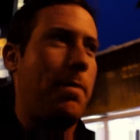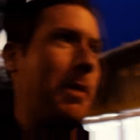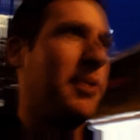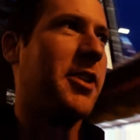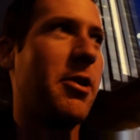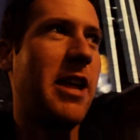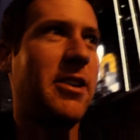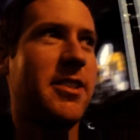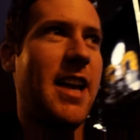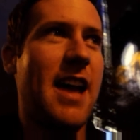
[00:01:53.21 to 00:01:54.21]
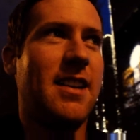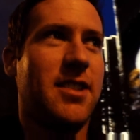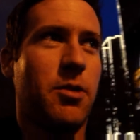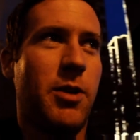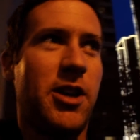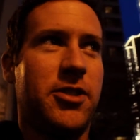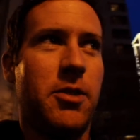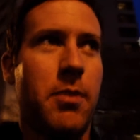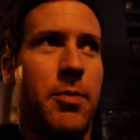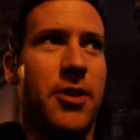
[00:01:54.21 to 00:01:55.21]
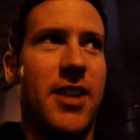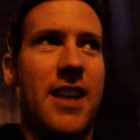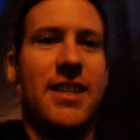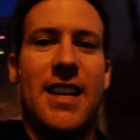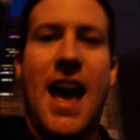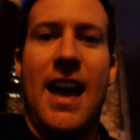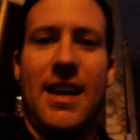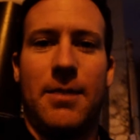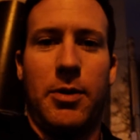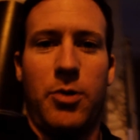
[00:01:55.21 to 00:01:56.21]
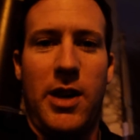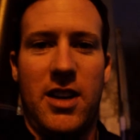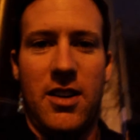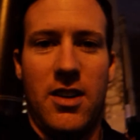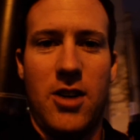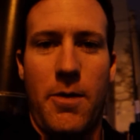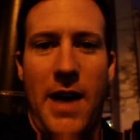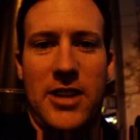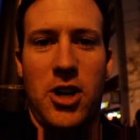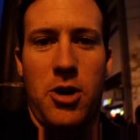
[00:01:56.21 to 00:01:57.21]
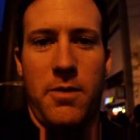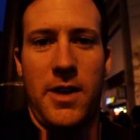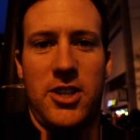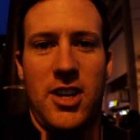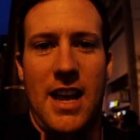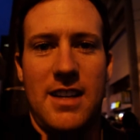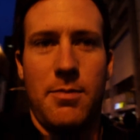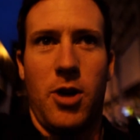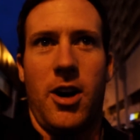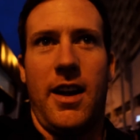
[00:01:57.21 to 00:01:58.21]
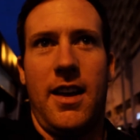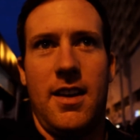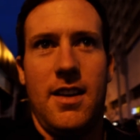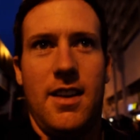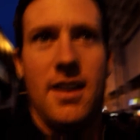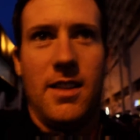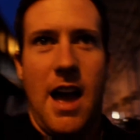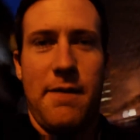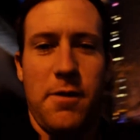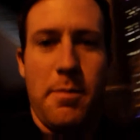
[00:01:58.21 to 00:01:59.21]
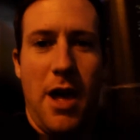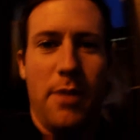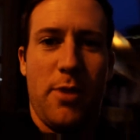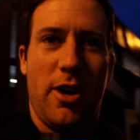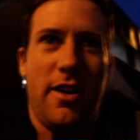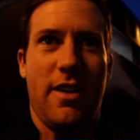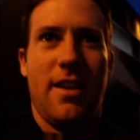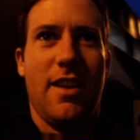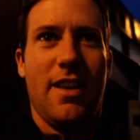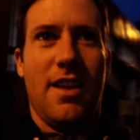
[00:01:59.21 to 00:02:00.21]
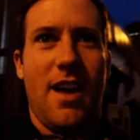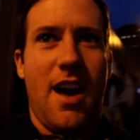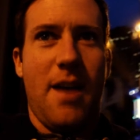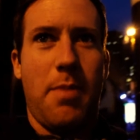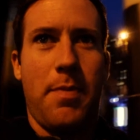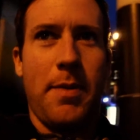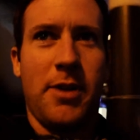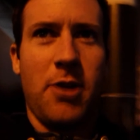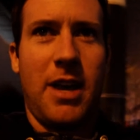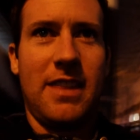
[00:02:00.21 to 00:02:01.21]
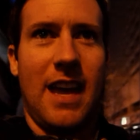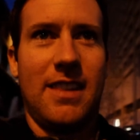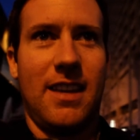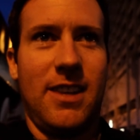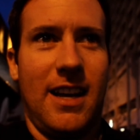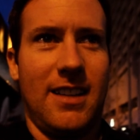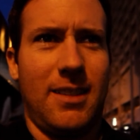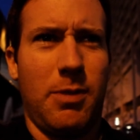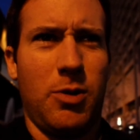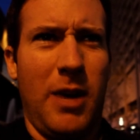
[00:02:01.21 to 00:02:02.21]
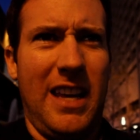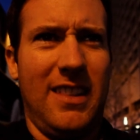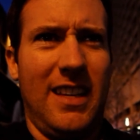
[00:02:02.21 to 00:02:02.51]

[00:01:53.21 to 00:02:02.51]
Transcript: What people don't understand is the real Super Bowl's on tonight between Novak Djokovic and Andy Murray, live from Melbourne. But people don't get that. They think it's between